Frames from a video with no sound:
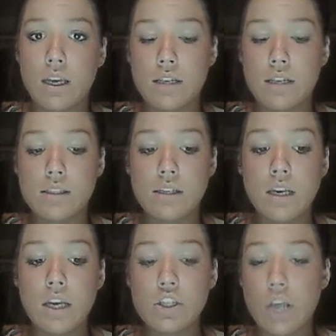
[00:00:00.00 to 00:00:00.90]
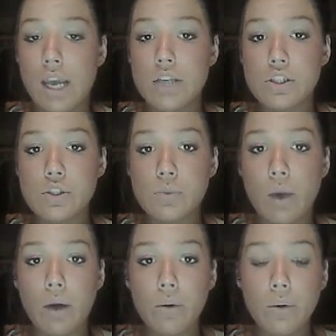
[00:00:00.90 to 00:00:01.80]
and change as
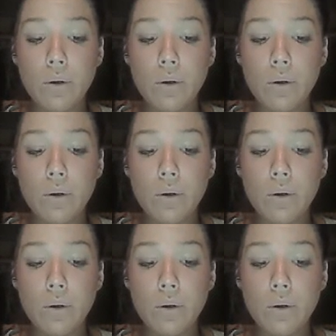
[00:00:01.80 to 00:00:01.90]
well.